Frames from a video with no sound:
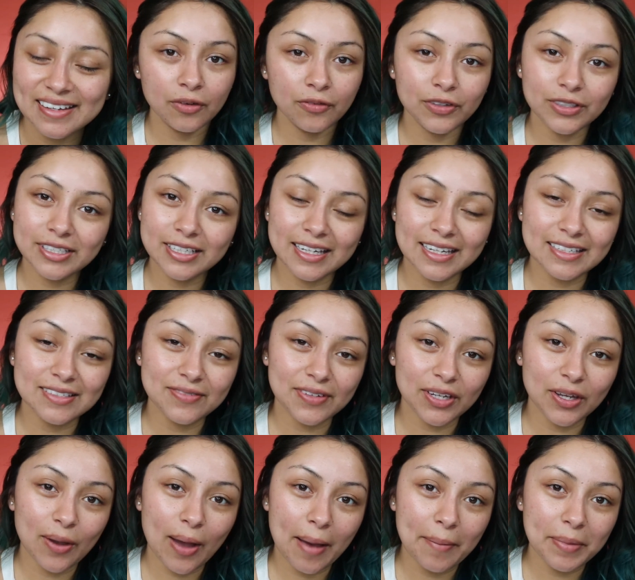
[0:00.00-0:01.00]
For today's
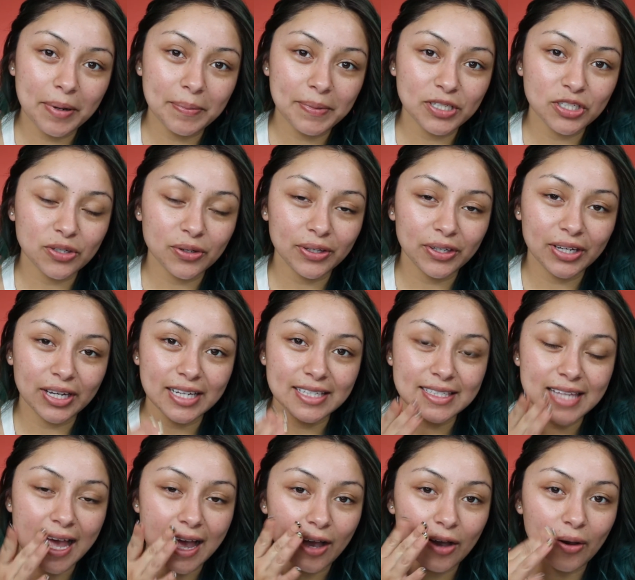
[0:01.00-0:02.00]
video, I'm going to be showing you guys
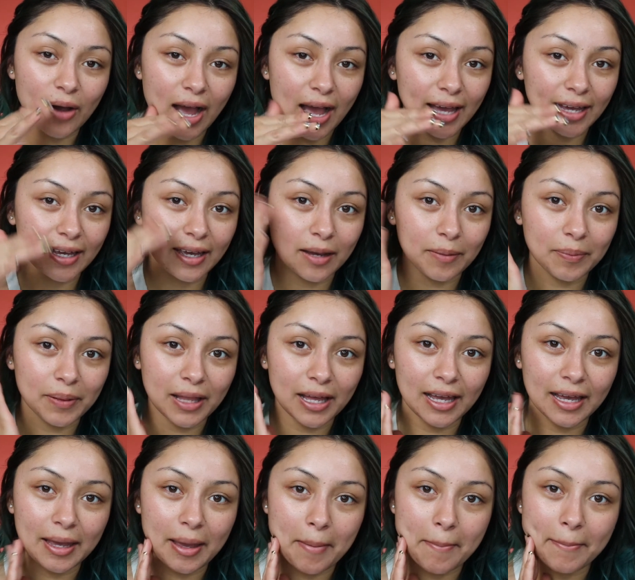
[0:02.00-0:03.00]
how I
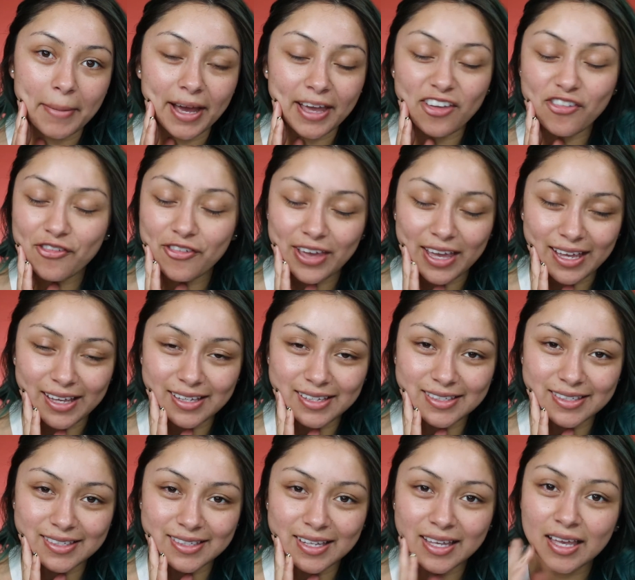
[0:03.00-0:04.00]
apply my
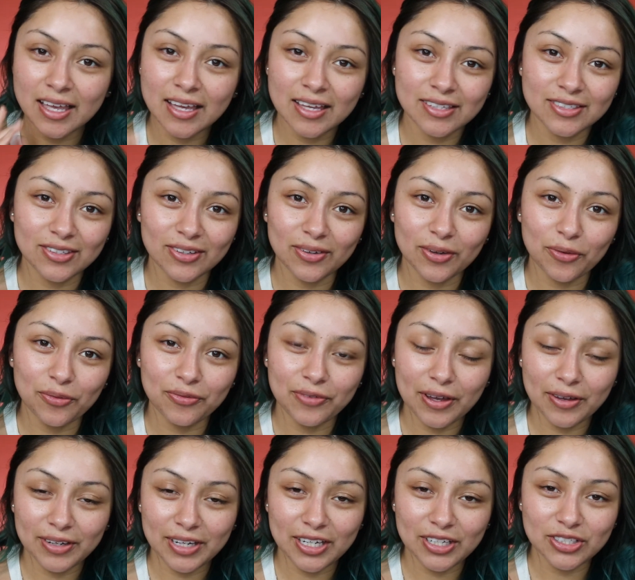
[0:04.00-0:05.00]
face. So
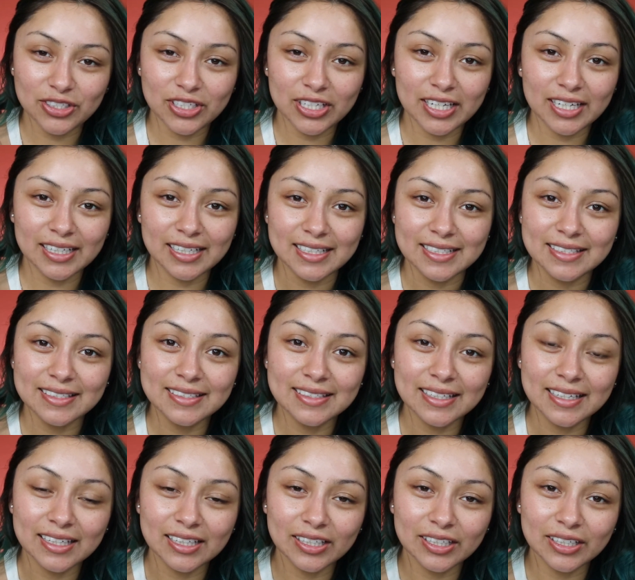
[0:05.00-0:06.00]
foundation,
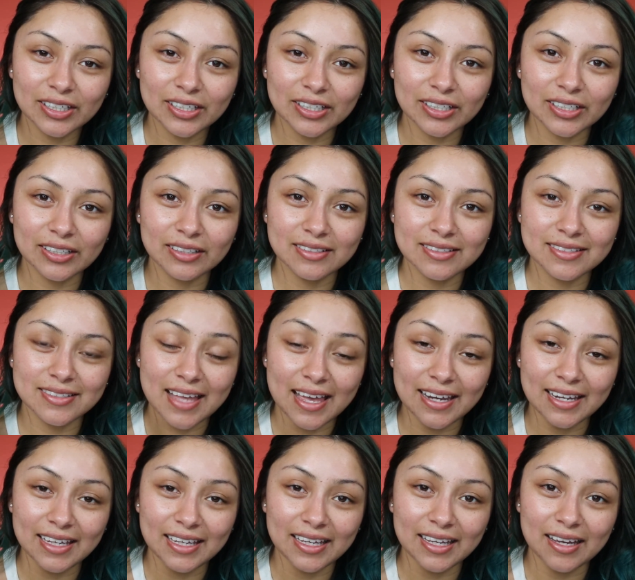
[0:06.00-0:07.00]
concealer,
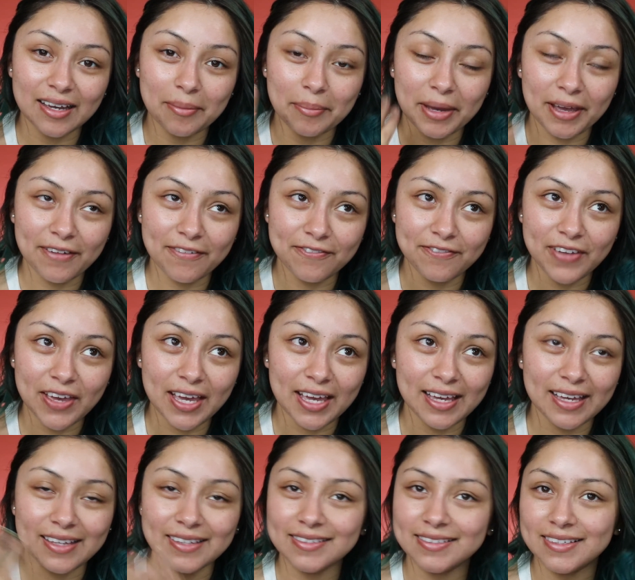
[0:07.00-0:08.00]
setting my
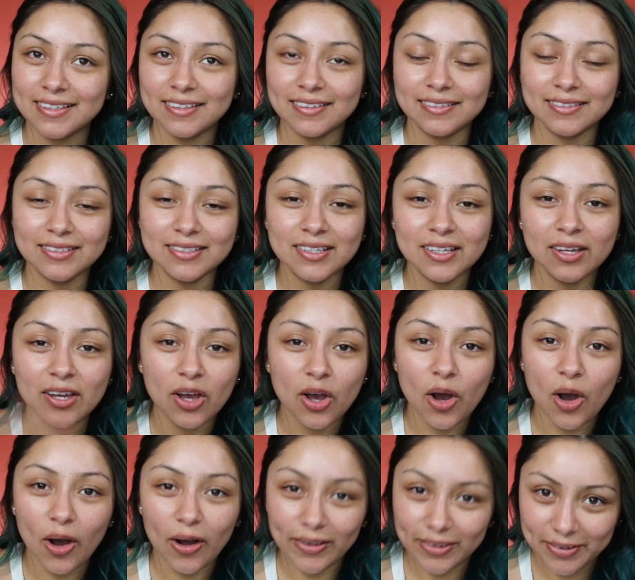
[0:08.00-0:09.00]
face, and
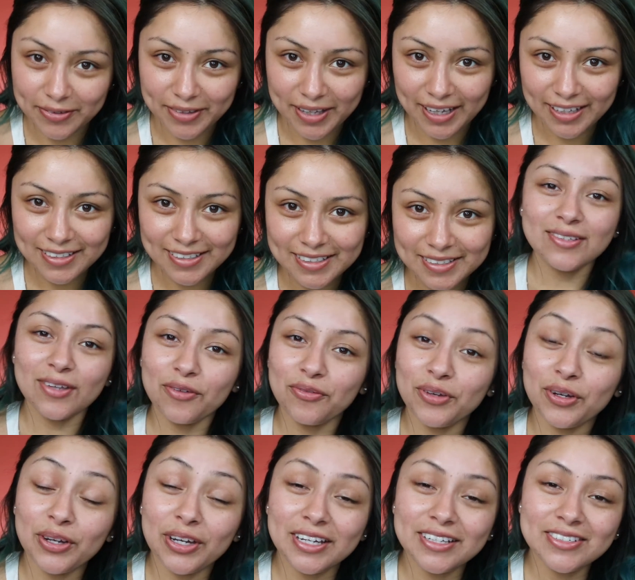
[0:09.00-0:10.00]
all of that. So if
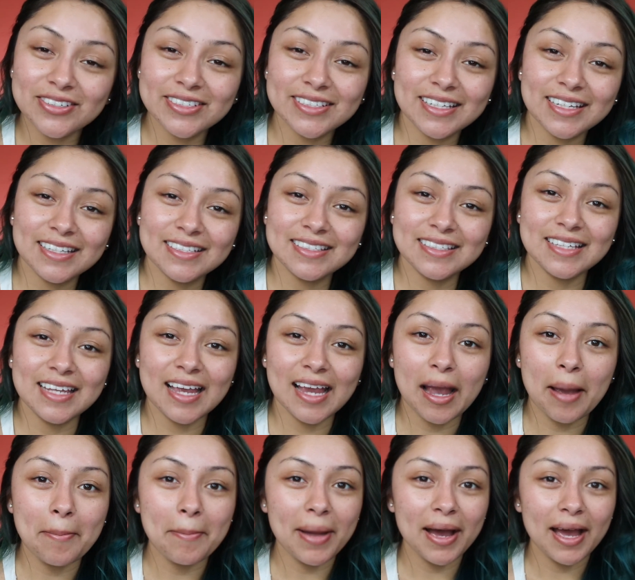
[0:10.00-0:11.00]
you're interested in seeing
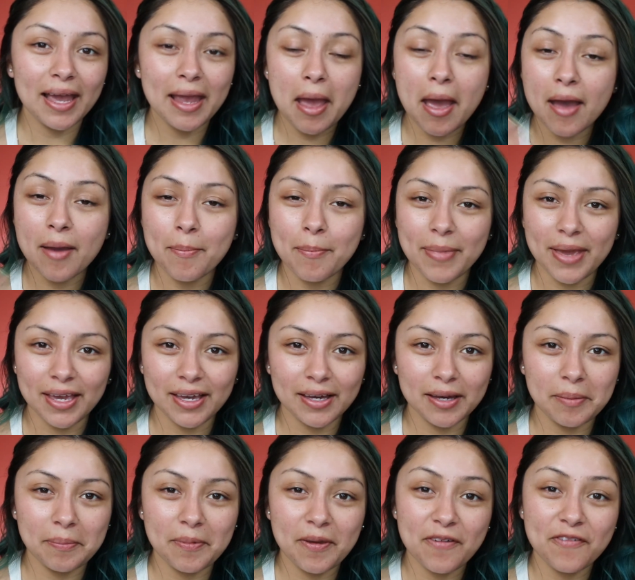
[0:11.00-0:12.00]
my
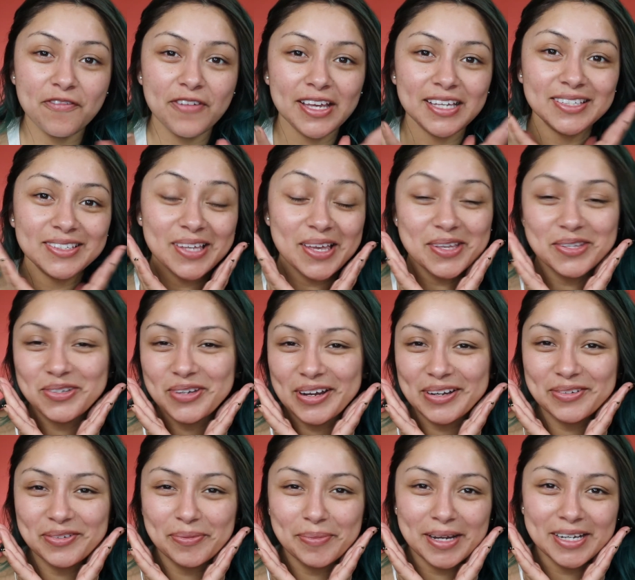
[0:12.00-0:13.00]
makeup face
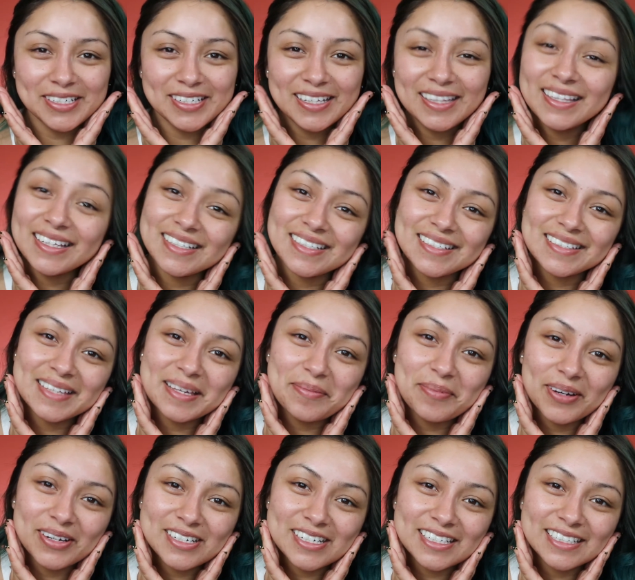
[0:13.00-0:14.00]
transformation, then just keep
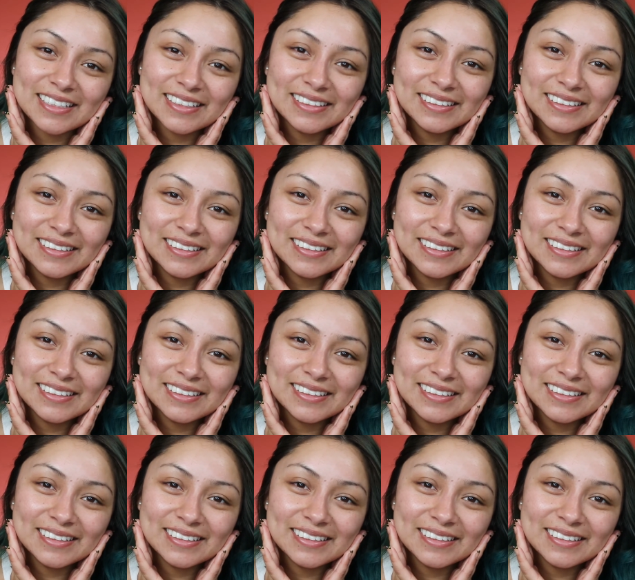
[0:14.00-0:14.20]
watching.